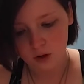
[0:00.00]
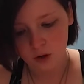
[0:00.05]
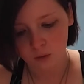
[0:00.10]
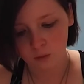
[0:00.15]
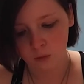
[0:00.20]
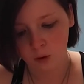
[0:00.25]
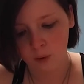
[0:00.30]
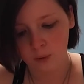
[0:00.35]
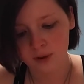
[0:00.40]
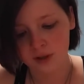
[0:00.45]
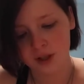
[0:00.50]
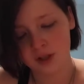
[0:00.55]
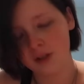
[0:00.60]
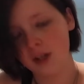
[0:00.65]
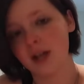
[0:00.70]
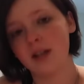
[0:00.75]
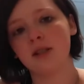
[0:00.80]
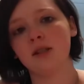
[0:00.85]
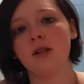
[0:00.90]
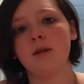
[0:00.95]
What was the
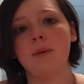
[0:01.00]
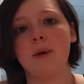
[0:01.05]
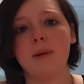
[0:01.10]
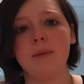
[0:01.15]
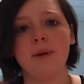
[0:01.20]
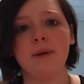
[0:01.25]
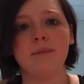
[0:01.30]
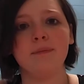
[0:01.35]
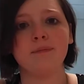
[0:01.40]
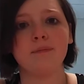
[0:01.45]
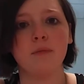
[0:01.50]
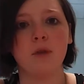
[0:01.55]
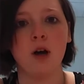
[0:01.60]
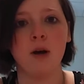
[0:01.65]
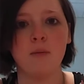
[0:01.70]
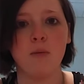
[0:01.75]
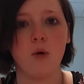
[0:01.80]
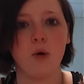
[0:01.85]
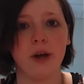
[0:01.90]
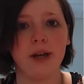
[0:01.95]
sex of the baby?
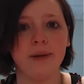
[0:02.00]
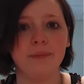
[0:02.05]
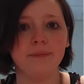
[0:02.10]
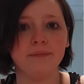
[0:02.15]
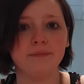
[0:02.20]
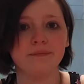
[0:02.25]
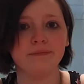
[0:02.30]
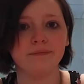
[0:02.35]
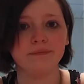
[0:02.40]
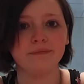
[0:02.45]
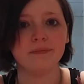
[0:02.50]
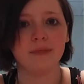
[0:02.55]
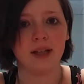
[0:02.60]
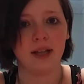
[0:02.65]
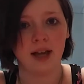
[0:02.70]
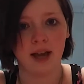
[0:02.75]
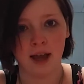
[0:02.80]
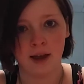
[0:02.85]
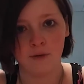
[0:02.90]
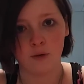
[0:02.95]
A boy.
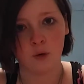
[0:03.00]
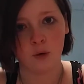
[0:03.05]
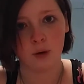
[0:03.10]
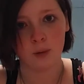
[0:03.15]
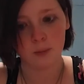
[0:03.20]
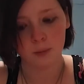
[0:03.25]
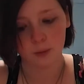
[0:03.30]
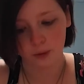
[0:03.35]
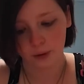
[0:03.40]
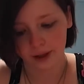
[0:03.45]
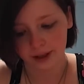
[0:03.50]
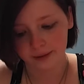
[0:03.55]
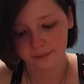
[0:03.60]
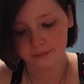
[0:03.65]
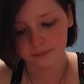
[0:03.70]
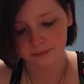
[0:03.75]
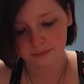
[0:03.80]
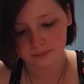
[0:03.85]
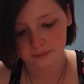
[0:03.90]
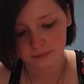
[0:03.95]
I have a little boy.
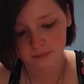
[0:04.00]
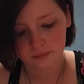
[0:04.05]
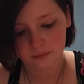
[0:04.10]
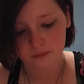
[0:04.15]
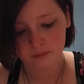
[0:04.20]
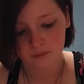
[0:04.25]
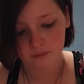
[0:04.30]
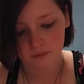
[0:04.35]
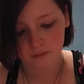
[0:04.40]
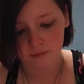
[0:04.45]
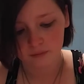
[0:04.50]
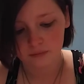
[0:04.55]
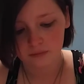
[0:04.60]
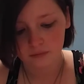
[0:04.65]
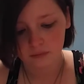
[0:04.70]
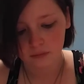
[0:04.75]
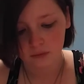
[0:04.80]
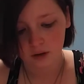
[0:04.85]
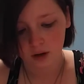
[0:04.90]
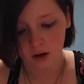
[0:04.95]

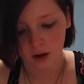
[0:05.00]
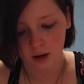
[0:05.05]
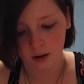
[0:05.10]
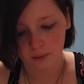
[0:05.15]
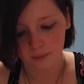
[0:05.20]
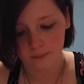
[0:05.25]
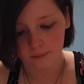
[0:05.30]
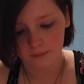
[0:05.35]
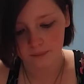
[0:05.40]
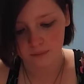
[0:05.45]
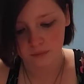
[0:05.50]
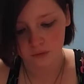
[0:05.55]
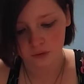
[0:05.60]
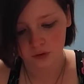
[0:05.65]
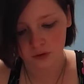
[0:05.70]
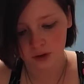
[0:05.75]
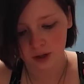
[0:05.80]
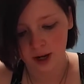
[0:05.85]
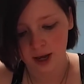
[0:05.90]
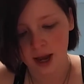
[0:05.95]

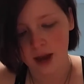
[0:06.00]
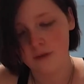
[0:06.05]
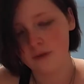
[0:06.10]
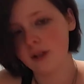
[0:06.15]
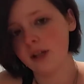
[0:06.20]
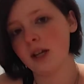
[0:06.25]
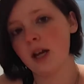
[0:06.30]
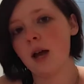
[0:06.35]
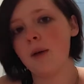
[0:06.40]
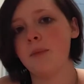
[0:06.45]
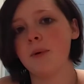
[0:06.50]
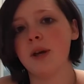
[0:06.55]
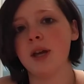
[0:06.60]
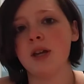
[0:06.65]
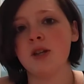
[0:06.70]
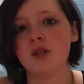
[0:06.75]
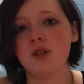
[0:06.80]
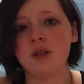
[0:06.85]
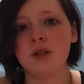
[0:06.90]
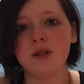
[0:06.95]
Did I have any
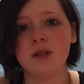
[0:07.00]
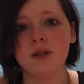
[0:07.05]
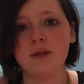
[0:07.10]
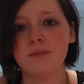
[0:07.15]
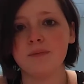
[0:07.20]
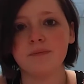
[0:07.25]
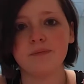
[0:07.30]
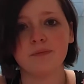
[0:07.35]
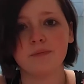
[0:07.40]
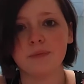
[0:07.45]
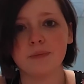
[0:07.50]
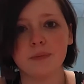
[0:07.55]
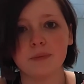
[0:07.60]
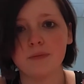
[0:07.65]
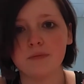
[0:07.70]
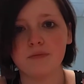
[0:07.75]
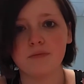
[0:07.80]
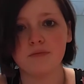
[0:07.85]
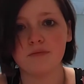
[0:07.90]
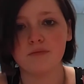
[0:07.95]
complications?
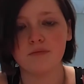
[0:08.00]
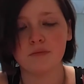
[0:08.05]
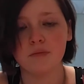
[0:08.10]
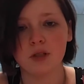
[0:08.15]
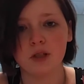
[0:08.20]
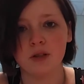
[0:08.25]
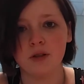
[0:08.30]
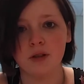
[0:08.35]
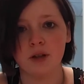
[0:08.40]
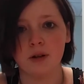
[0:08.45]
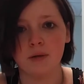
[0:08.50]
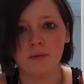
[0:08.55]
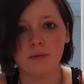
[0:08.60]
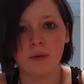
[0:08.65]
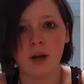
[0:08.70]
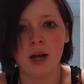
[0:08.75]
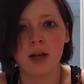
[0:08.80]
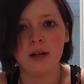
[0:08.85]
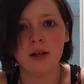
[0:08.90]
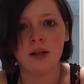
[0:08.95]
No.
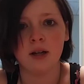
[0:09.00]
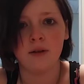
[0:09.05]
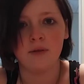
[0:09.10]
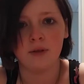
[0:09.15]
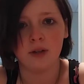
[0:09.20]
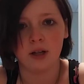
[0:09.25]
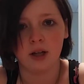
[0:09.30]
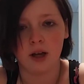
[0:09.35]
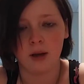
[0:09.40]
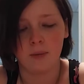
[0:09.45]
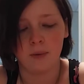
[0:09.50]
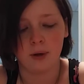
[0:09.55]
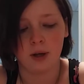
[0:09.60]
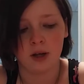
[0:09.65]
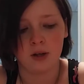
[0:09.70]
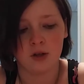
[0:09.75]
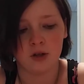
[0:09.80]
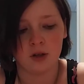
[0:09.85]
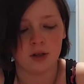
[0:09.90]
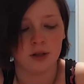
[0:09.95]
I didn't have any
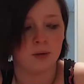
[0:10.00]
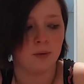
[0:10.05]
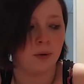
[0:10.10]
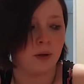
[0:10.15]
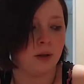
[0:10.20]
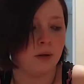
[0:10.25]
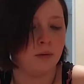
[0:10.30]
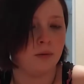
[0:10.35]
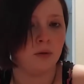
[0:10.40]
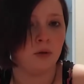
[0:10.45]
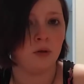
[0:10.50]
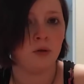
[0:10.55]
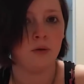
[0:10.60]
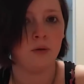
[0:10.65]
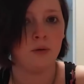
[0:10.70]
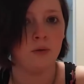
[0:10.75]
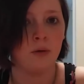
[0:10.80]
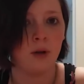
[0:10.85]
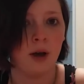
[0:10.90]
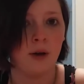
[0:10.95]
complications when
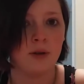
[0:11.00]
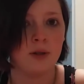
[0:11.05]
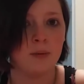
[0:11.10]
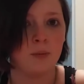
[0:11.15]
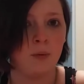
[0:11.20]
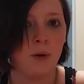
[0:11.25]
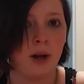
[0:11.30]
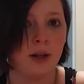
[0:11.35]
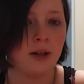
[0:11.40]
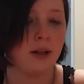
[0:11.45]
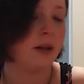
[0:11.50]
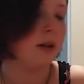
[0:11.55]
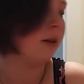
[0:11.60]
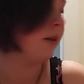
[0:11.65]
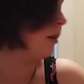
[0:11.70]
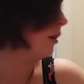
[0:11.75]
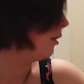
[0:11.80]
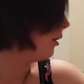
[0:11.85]
I was pregnant